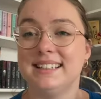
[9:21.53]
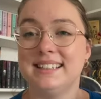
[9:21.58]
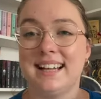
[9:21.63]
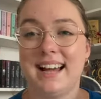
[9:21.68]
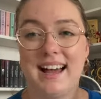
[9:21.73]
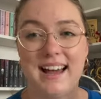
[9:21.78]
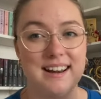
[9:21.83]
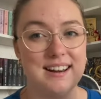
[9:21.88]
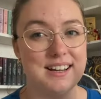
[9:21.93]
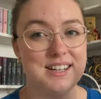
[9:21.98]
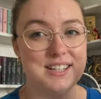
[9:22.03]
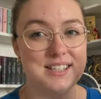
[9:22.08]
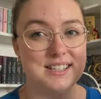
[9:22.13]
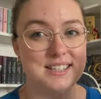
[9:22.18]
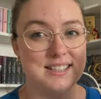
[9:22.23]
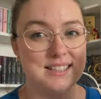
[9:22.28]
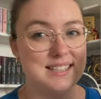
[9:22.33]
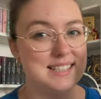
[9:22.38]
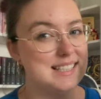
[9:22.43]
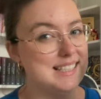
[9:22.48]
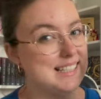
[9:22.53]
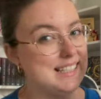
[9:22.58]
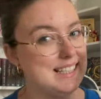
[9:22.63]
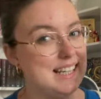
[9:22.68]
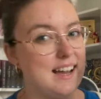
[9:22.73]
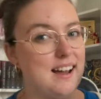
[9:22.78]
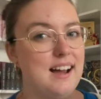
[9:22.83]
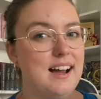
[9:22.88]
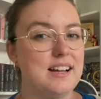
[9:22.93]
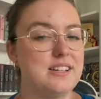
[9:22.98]
don't
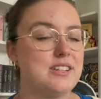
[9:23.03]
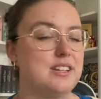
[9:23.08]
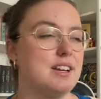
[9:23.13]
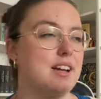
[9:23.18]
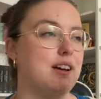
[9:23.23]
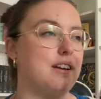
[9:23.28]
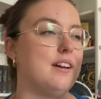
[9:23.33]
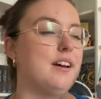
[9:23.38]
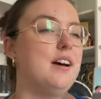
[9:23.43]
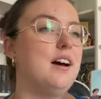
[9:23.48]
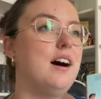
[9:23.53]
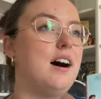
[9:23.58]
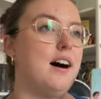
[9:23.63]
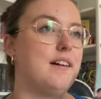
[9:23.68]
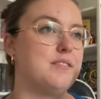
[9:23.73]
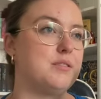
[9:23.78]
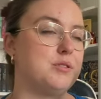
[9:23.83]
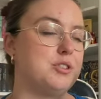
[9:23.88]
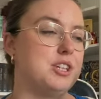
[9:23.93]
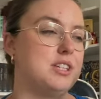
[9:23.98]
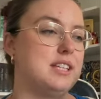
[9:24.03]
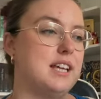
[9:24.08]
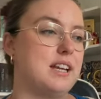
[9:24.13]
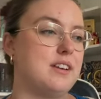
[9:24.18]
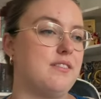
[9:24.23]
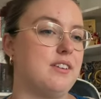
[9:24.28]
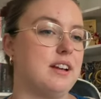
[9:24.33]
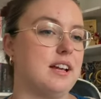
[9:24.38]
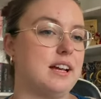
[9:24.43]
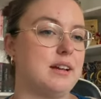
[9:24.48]
know, after what she said, I
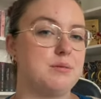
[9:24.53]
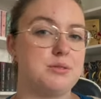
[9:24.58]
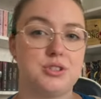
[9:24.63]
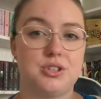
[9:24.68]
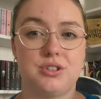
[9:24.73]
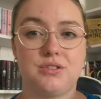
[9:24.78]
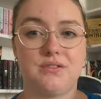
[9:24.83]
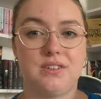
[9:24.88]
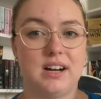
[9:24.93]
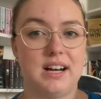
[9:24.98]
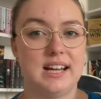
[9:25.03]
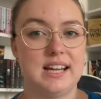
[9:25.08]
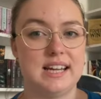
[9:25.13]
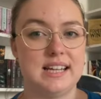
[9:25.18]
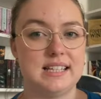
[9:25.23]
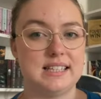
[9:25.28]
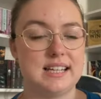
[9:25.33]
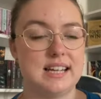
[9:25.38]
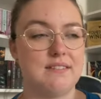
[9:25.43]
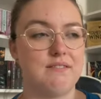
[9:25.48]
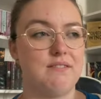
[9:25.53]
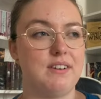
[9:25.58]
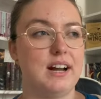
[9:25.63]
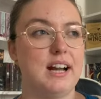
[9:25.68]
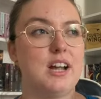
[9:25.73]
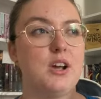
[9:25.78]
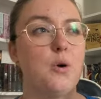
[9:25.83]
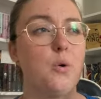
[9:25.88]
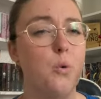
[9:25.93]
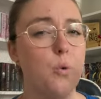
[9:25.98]
feel like it was just very easy and
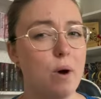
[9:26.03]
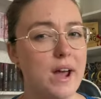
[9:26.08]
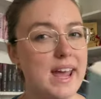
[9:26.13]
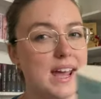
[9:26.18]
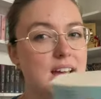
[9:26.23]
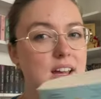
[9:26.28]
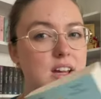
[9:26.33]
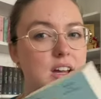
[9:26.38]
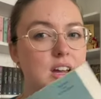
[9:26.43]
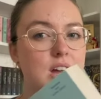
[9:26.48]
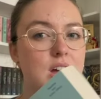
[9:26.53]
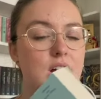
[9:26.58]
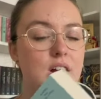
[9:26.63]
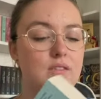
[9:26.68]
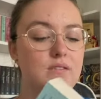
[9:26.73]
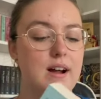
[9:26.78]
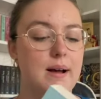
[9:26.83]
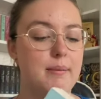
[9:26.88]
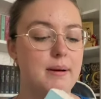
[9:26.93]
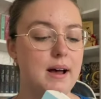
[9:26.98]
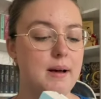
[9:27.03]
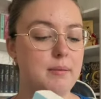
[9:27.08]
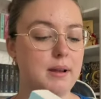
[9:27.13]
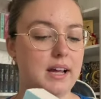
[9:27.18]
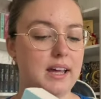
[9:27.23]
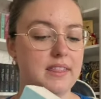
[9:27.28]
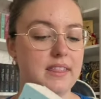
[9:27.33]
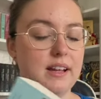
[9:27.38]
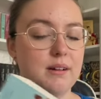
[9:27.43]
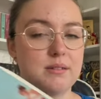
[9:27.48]
very quick wrap up. Like,
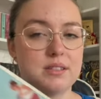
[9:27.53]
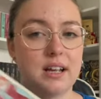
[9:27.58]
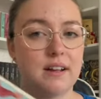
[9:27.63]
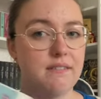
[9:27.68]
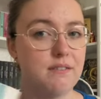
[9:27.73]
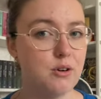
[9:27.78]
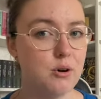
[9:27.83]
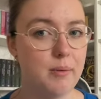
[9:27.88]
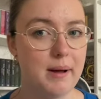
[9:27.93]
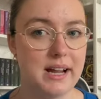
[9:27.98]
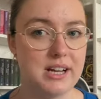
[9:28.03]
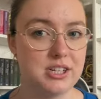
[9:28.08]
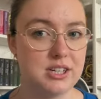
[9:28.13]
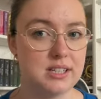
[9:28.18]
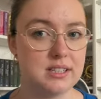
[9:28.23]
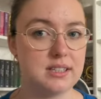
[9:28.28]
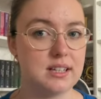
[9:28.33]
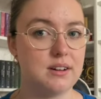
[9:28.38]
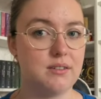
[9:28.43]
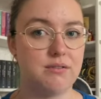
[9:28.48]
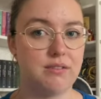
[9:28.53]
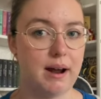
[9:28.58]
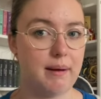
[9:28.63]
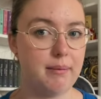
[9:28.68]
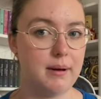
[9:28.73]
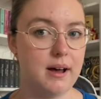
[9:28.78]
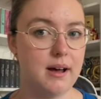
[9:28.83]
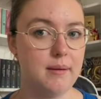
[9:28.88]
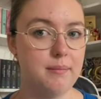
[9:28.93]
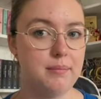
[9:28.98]
I think it was like 4 pages of wrap
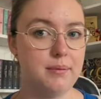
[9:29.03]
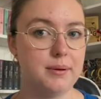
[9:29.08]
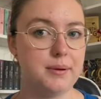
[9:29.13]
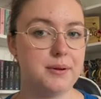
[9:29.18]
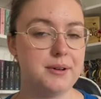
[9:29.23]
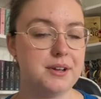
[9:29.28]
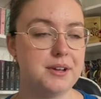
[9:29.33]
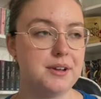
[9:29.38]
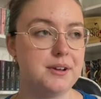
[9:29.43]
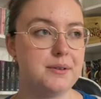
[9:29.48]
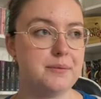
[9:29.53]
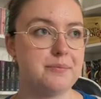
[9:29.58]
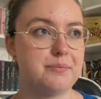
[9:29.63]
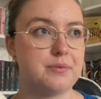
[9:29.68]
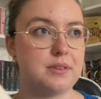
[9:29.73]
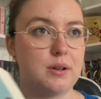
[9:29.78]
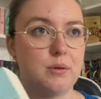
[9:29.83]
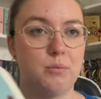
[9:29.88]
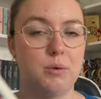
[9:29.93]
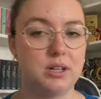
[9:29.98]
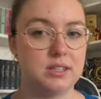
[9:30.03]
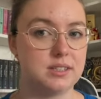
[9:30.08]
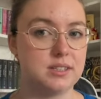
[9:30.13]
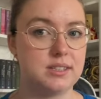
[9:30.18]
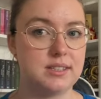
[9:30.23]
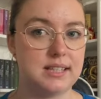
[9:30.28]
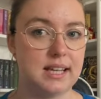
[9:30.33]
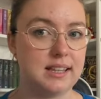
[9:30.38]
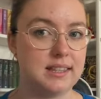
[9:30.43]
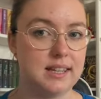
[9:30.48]
up once
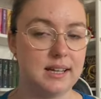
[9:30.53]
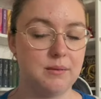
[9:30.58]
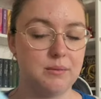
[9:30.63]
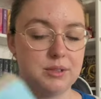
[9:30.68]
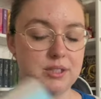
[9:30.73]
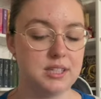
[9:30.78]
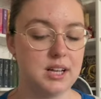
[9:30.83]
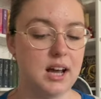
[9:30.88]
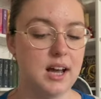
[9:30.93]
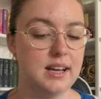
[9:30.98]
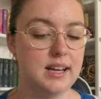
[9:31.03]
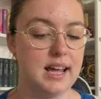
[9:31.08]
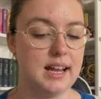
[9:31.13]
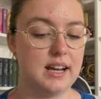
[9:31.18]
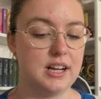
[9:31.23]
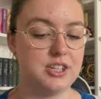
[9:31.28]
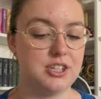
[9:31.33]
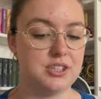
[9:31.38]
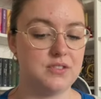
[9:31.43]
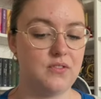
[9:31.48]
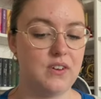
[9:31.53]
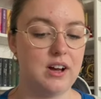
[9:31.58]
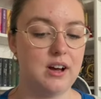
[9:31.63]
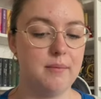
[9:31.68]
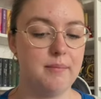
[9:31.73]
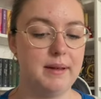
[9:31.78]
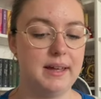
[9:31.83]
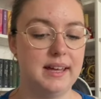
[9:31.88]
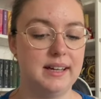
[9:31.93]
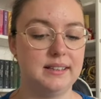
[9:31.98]
said thing was done. And I just felt a
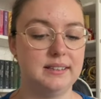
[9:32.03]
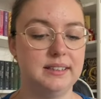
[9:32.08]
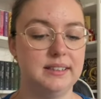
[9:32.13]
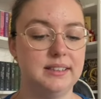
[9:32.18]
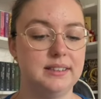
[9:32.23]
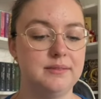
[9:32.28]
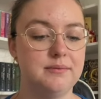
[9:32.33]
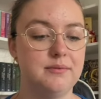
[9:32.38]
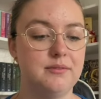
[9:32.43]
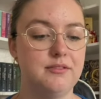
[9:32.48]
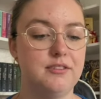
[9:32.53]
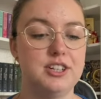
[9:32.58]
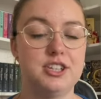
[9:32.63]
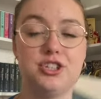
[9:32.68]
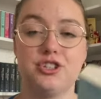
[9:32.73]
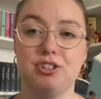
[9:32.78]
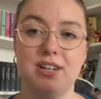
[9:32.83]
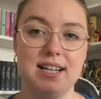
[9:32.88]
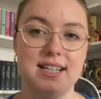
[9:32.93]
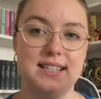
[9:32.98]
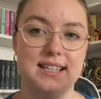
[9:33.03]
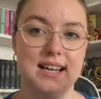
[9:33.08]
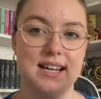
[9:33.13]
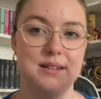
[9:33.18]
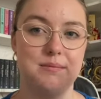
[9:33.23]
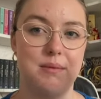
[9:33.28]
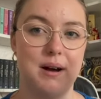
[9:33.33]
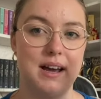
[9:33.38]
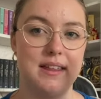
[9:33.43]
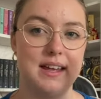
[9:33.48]
bit
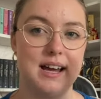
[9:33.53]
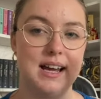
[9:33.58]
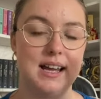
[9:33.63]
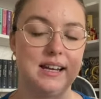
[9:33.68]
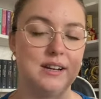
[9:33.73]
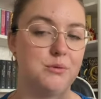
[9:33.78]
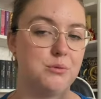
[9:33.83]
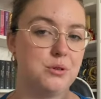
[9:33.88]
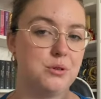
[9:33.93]
frustrated by that, in all